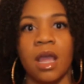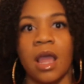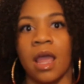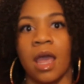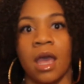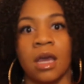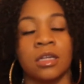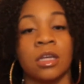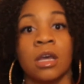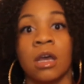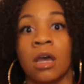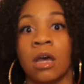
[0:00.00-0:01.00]
and
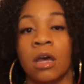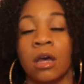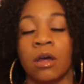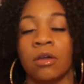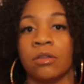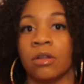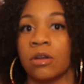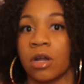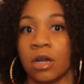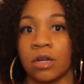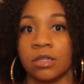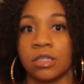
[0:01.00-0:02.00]
the
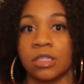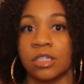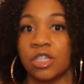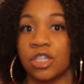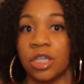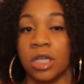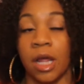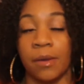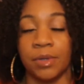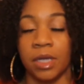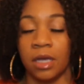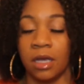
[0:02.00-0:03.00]
nurse, she
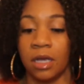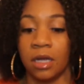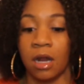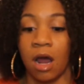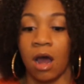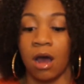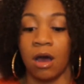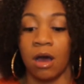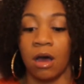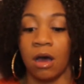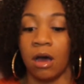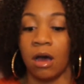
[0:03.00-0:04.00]
let me in.
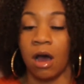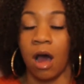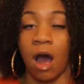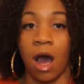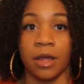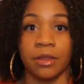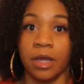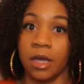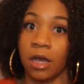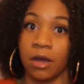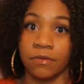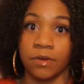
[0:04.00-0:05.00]
I
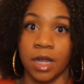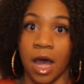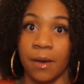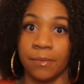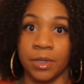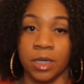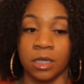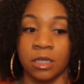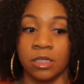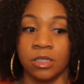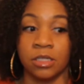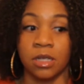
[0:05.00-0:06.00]
thank her for that
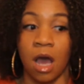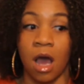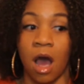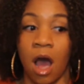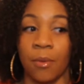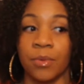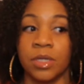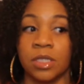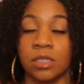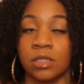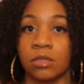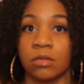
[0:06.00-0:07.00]
because I
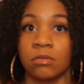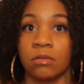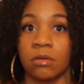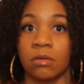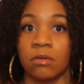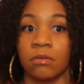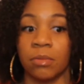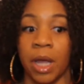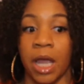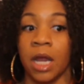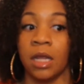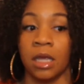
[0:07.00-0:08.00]
was
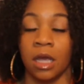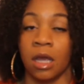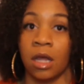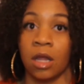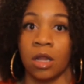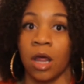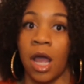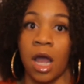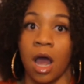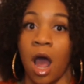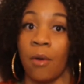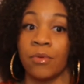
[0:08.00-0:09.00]
panicking.
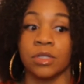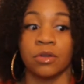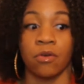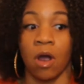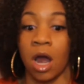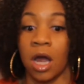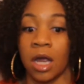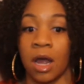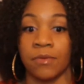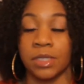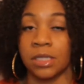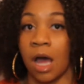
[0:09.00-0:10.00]
Like, I was crying,
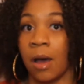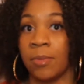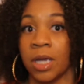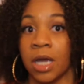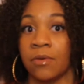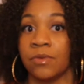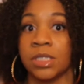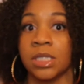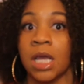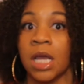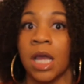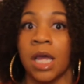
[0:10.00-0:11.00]
I was sobbing, I was
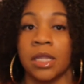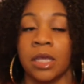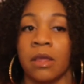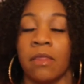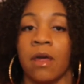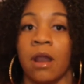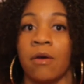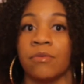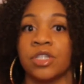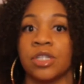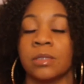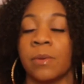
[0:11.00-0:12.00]
thinking that I
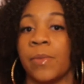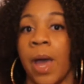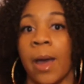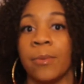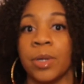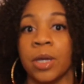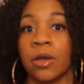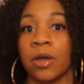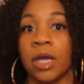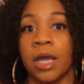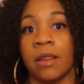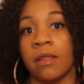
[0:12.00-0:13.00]
was just a bad
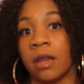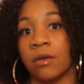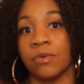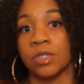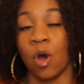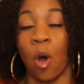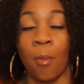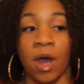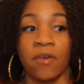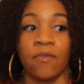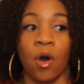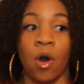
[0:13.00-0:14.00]
parent and that it was all
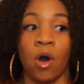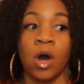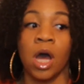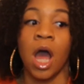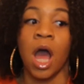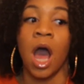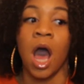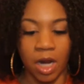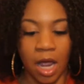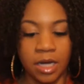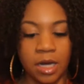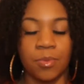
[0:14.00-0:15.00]
my fault.
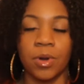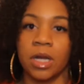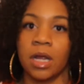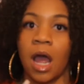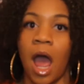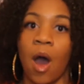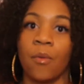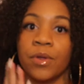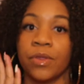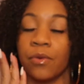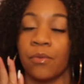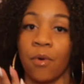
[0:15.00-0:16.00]
I ended up running out
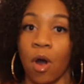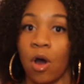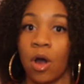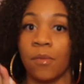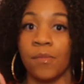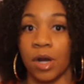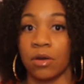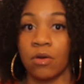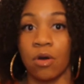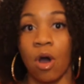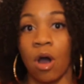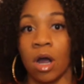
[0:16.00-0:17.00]
with the wrong
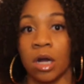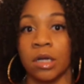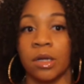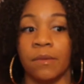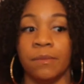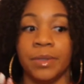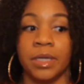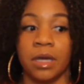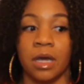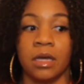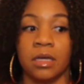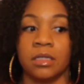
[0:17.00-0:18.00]
medical card
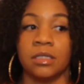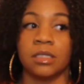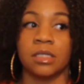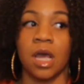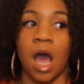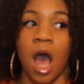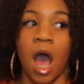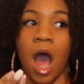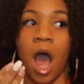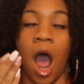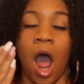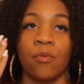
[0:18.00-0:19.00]
because
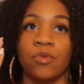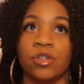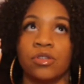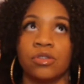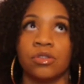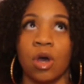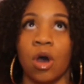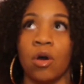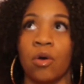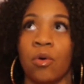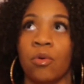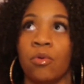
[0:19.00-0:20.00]
I was
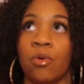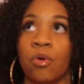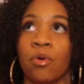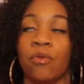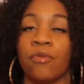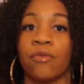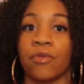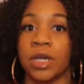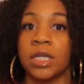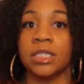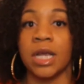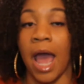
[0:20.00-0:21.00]
so
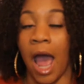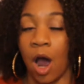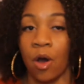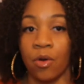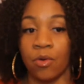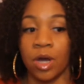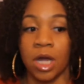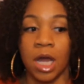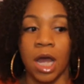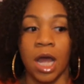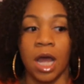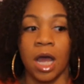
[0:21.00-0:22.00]
freaked out
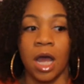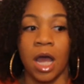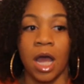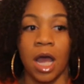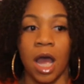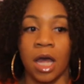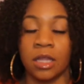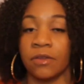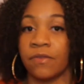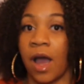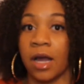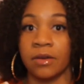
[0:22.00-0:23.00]
at
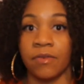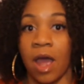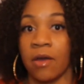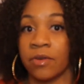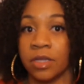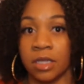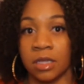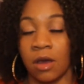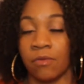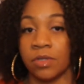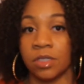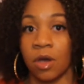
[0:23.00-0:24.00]
the fact of everything
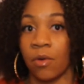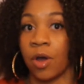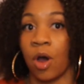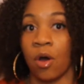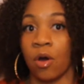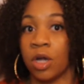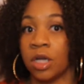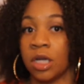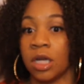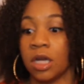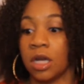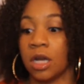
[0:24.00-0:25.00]
that was going
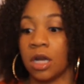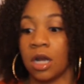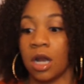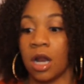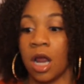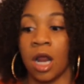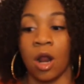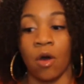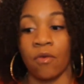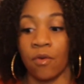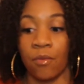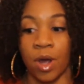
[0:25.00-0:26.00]
on and
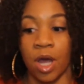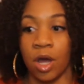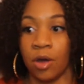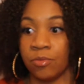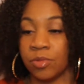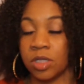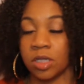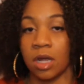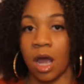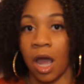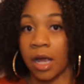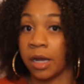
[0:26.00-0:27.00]
overwhelmed.
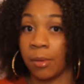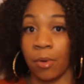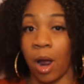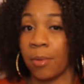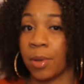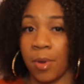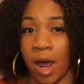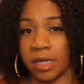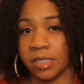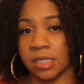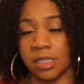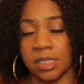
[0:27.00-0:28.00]
I ended up grabbing
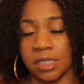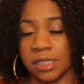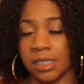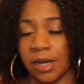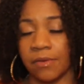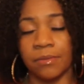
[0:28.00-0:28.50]
Madison's instead